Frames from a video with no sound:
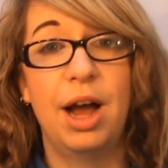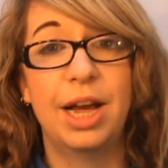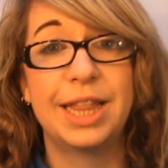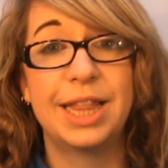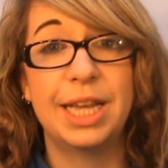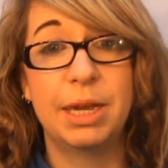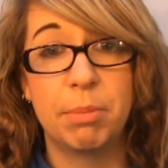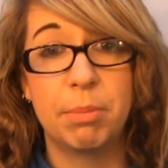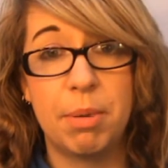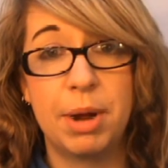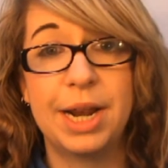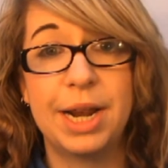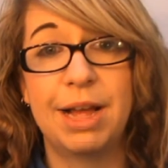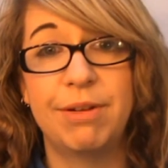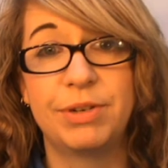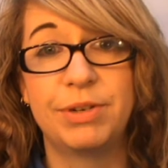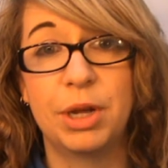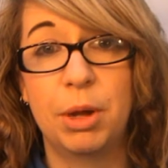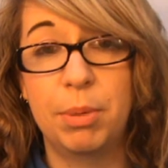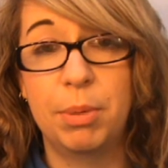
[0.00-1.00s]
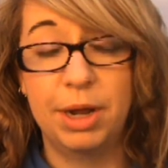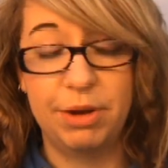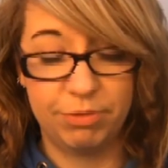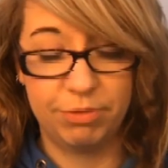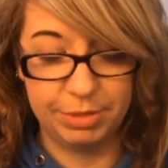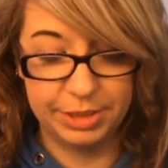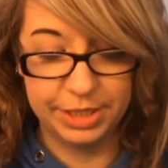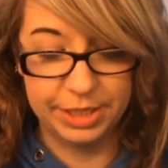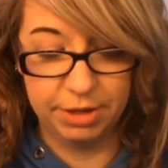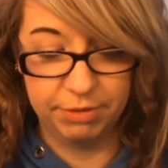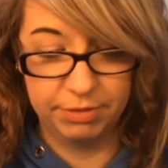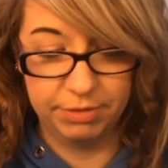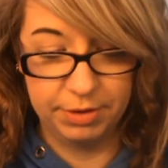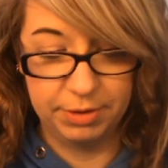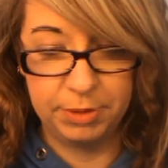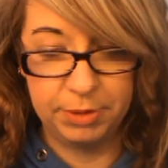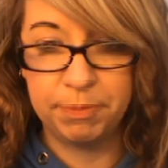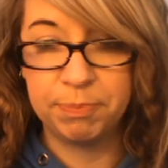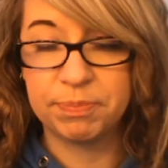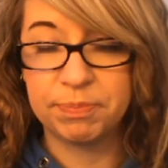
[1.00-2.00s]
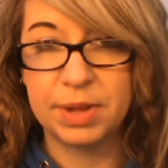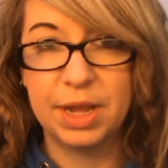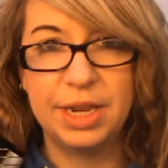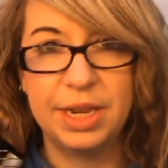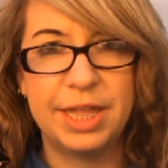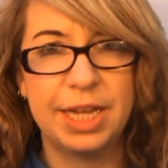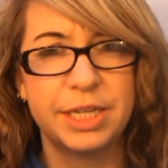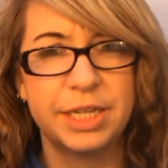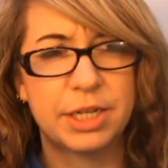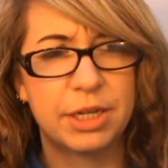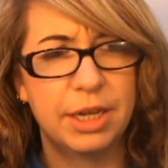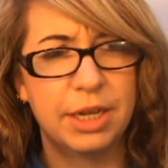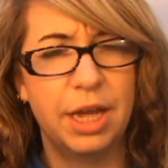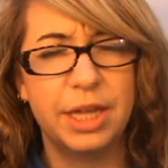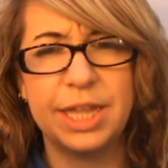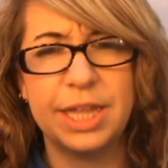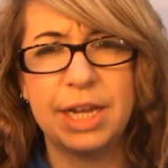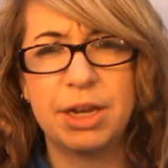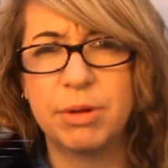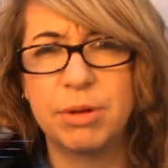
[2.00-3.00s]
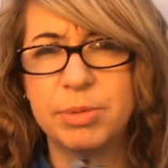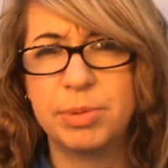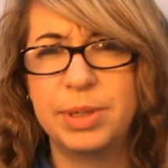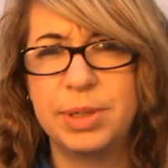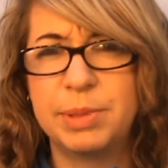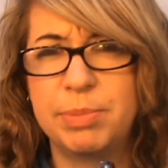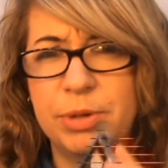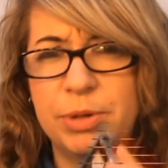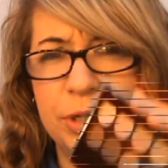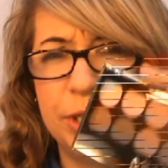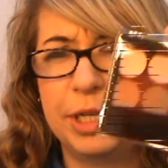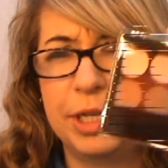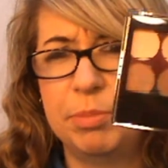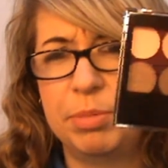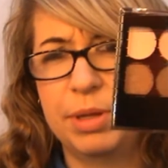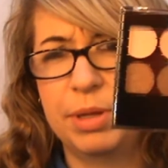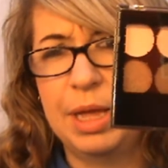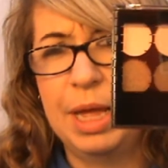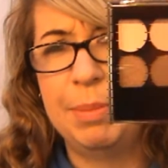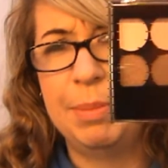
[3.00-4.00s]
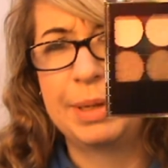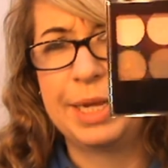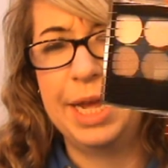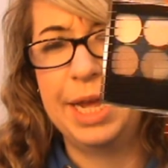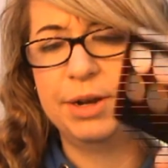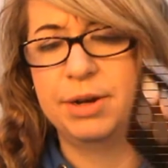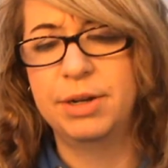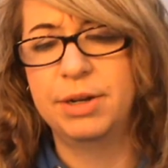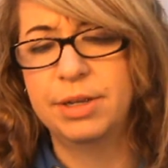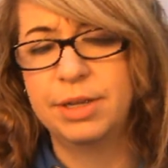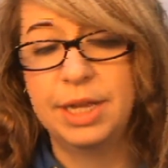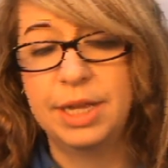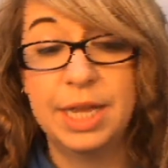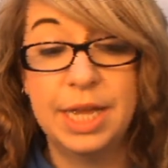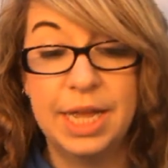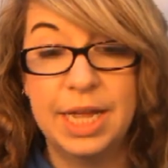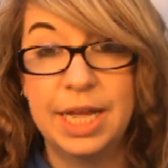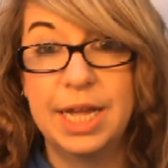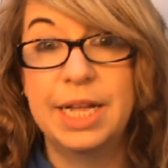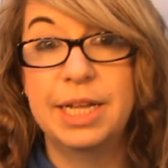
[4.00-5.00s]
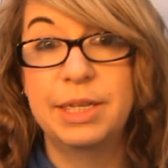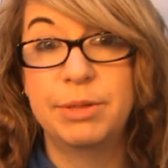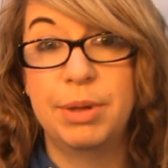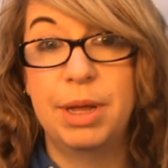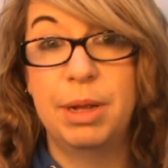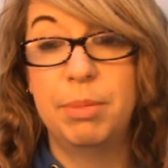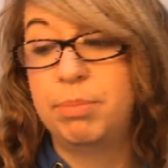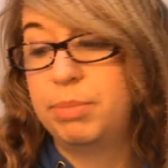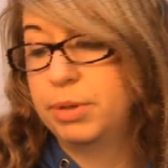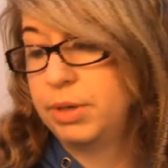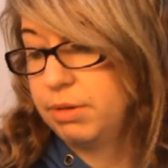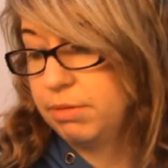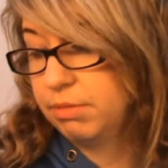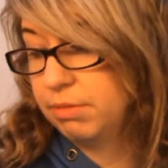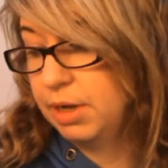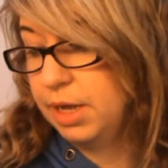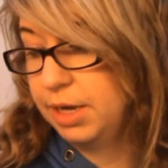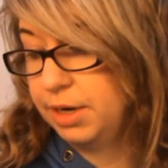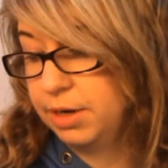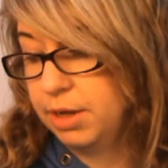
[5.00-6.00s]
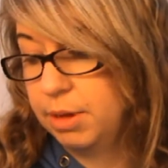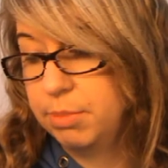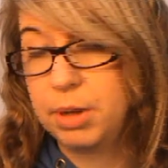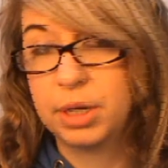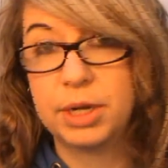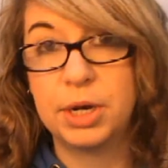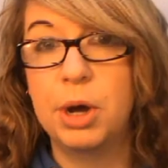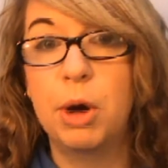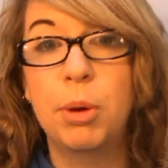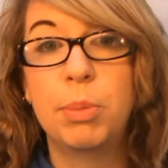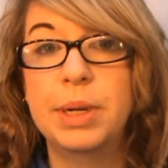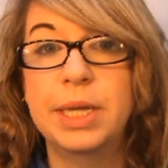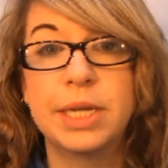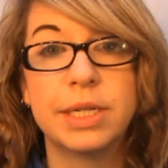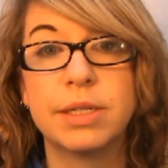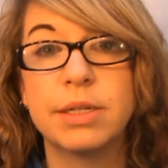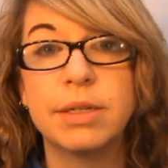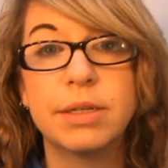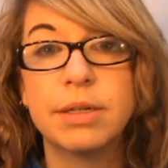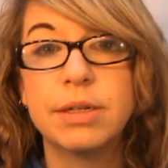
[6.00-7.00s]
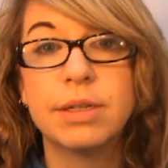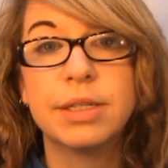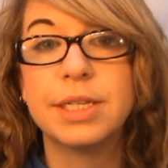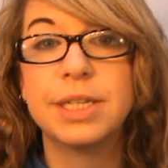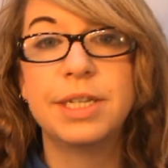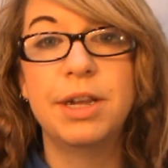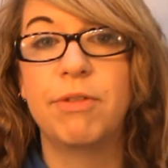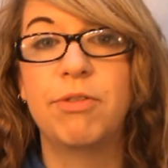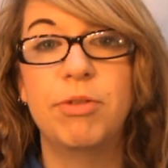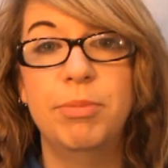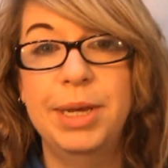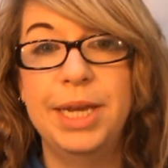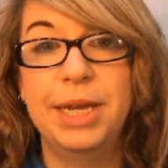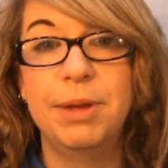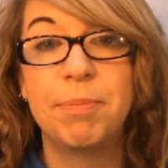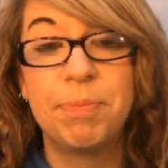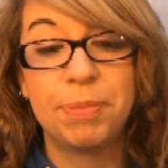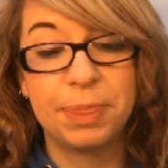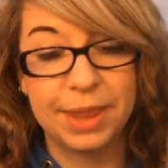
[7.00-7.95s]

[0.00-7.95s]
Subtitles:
I think I might have to go buy it for myself. I think it comes with a sponge tip applicator as well, but I don't know. I'm not going to open it because it's not for me.